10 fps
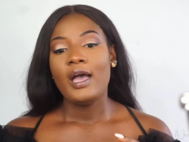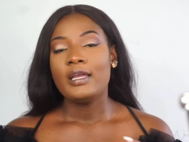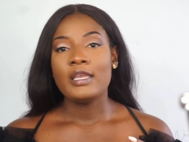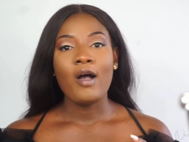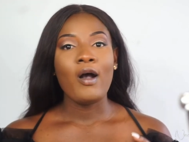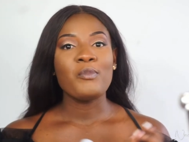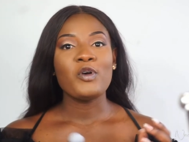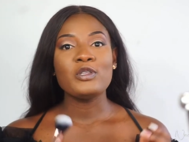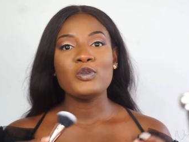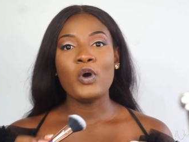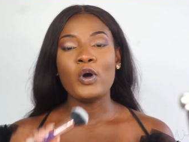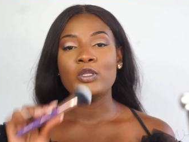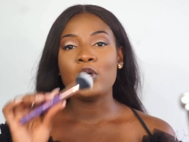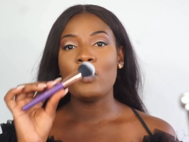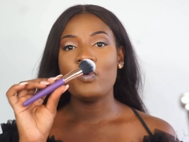Now I'm going to
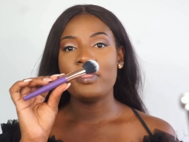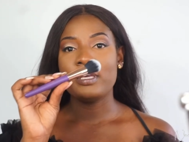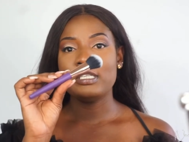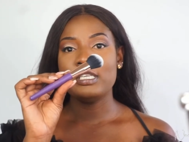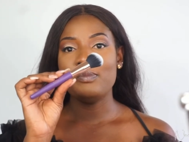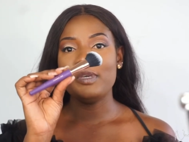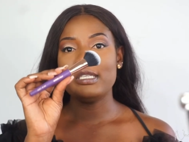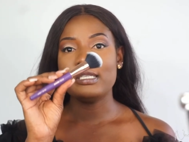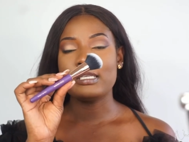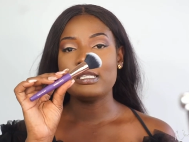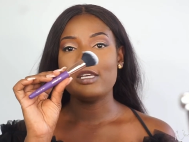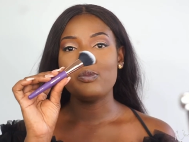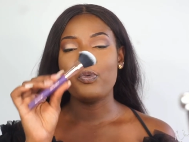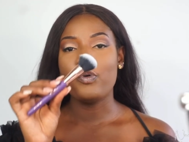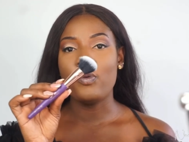contour with the
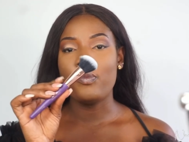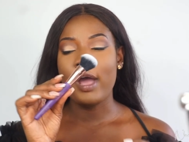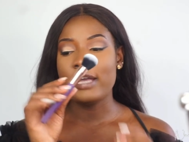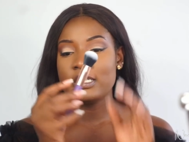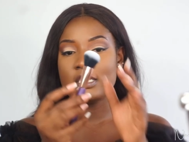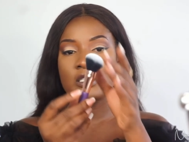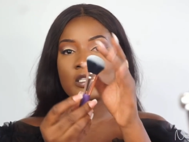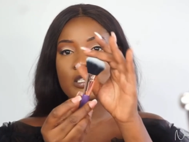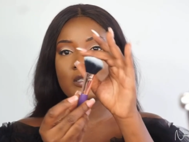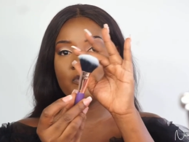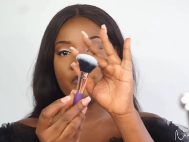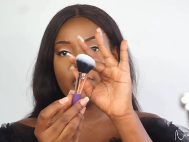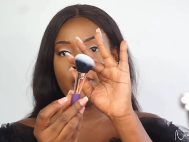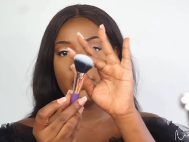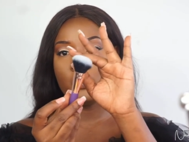CB16 Pro brush, this
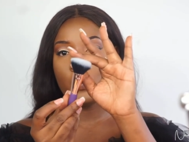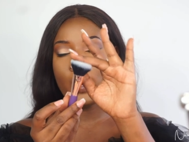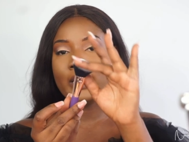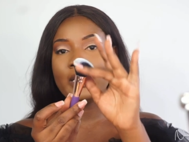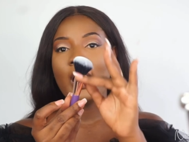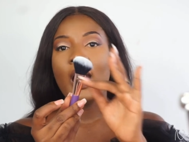very one.